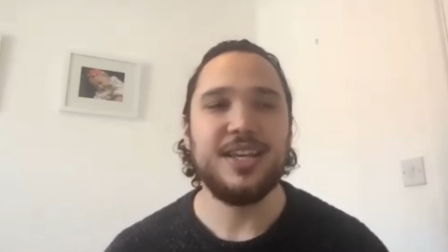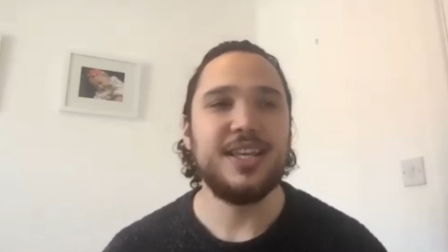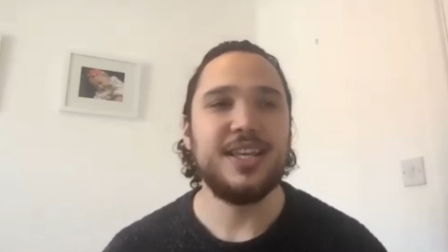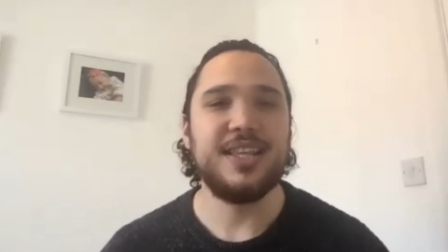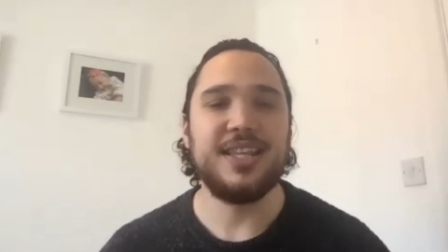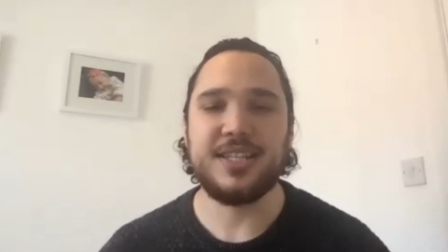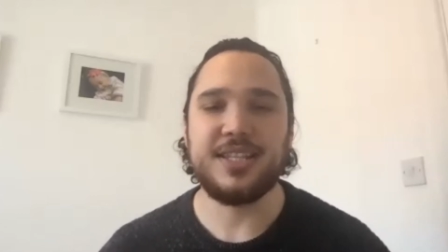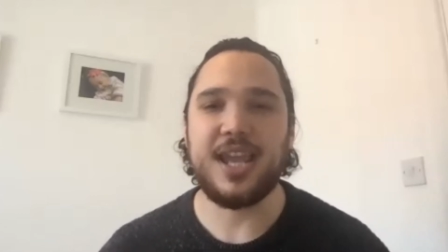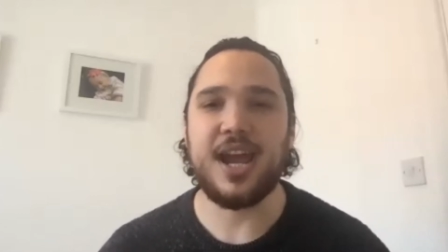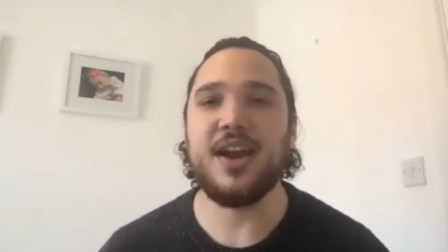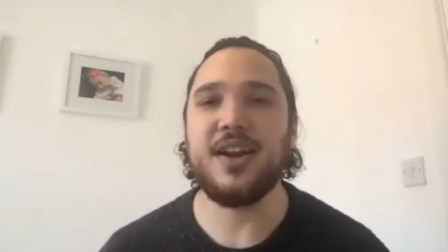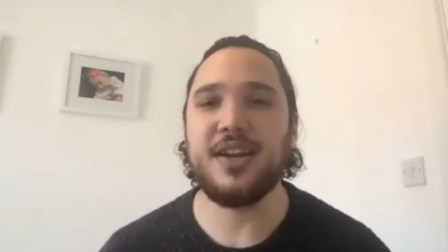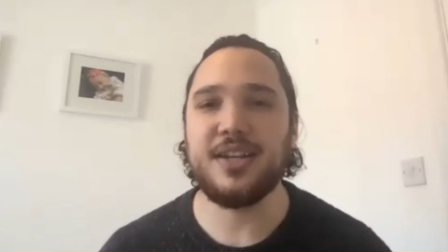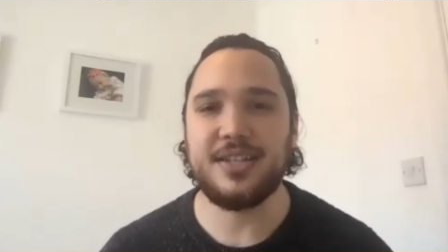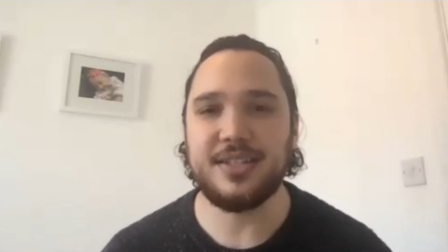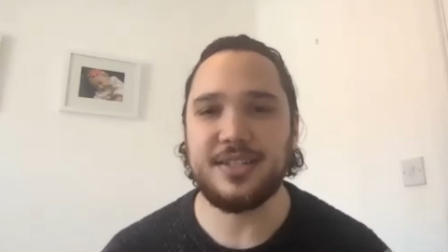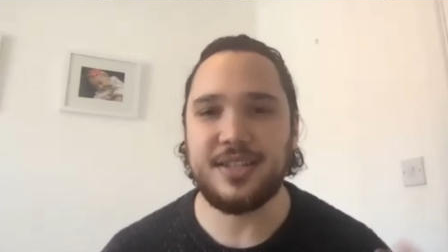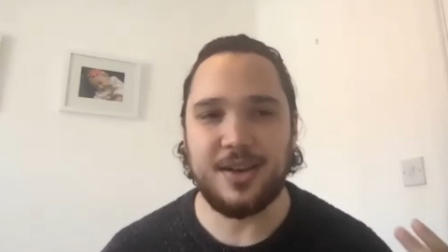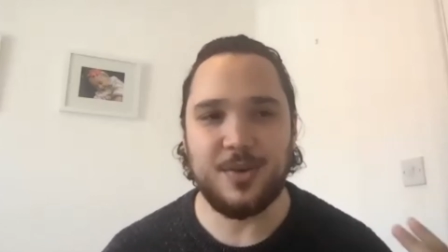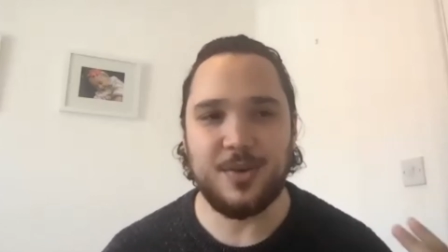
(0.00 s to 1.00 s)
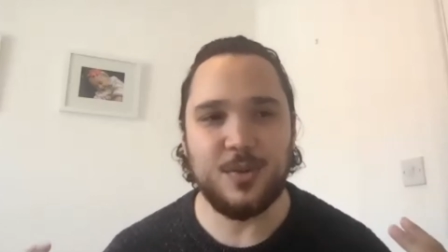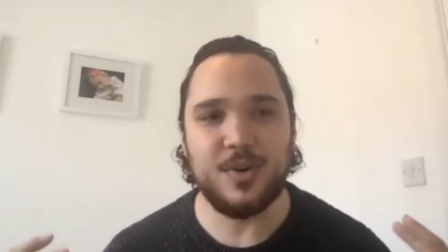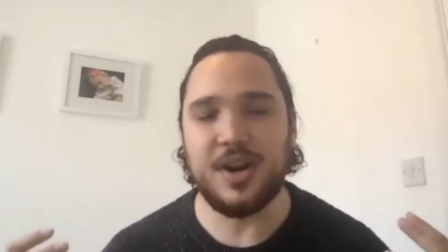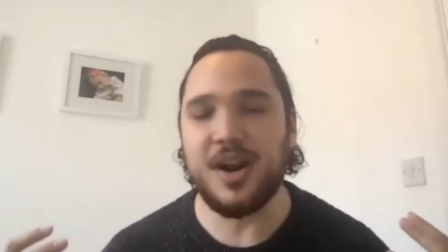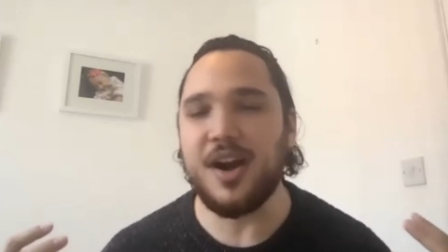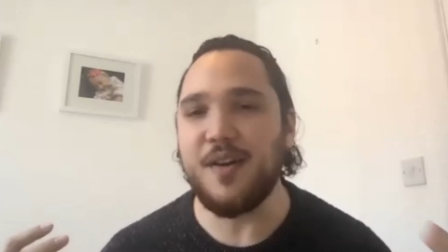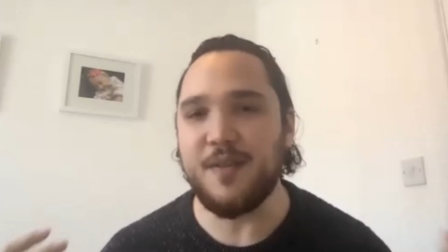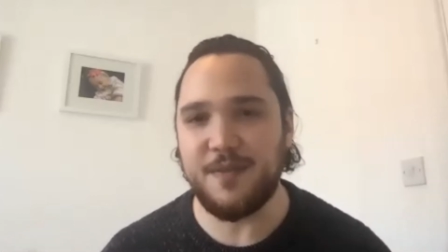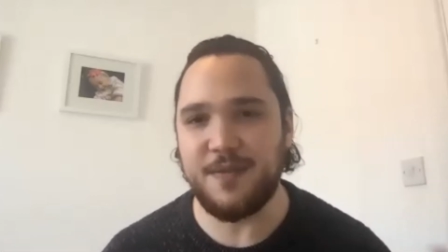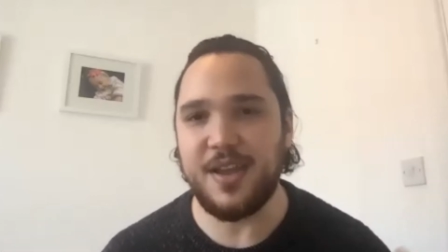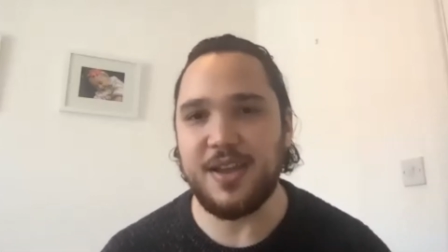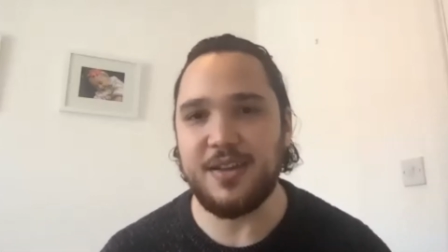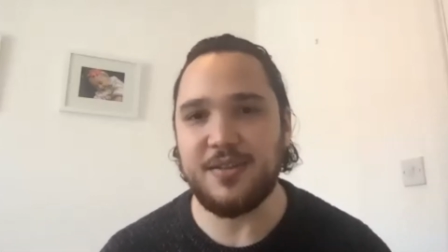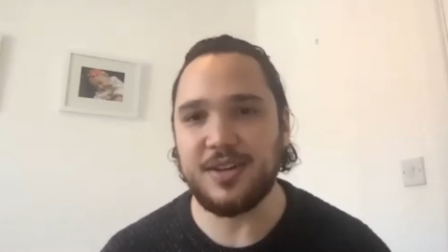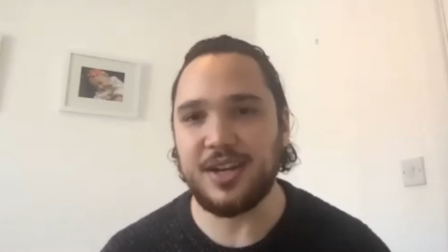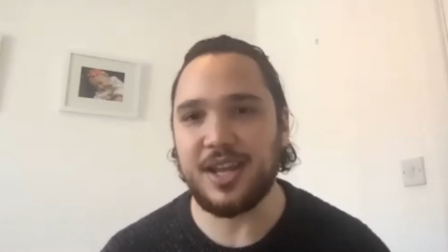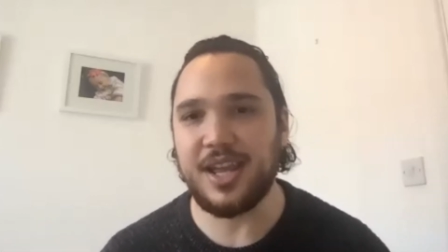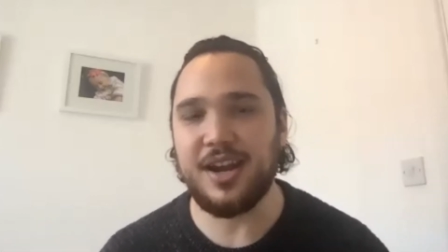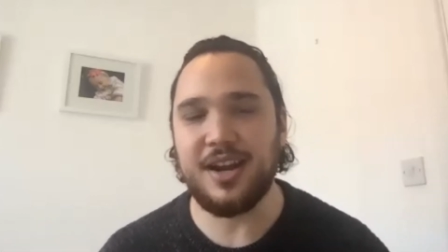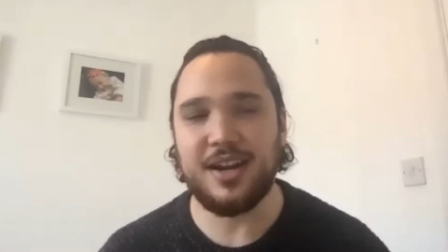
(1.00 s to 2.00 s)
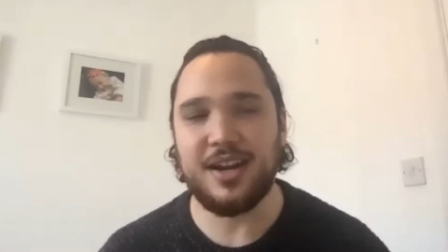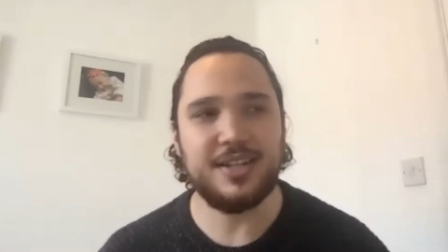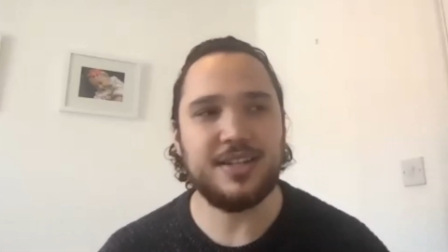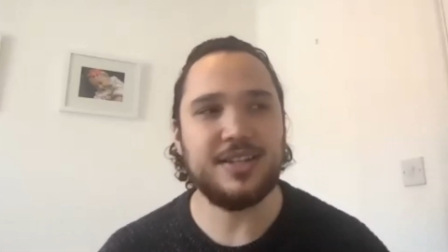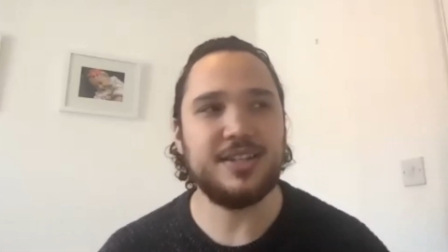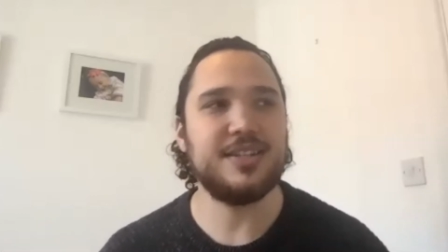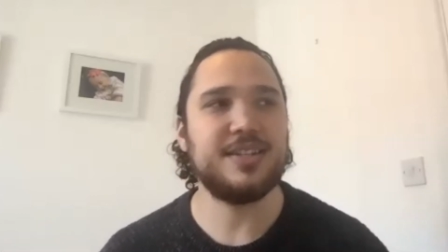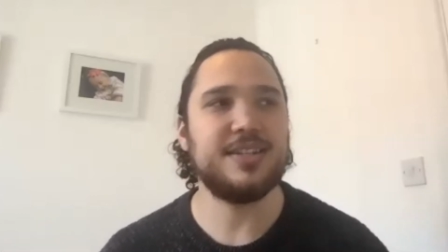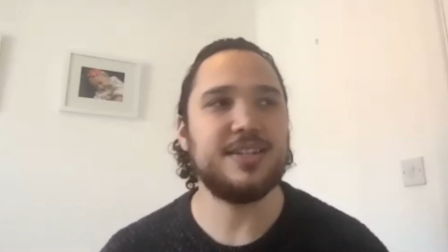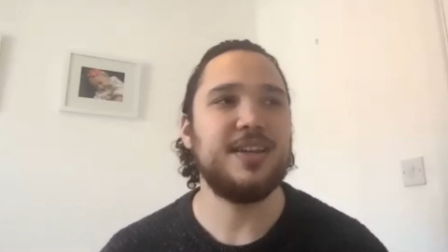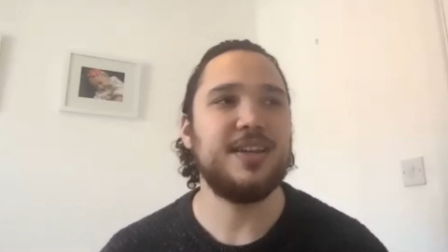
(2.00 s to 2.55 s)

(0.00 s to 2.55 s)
these characters that were our favorite characters.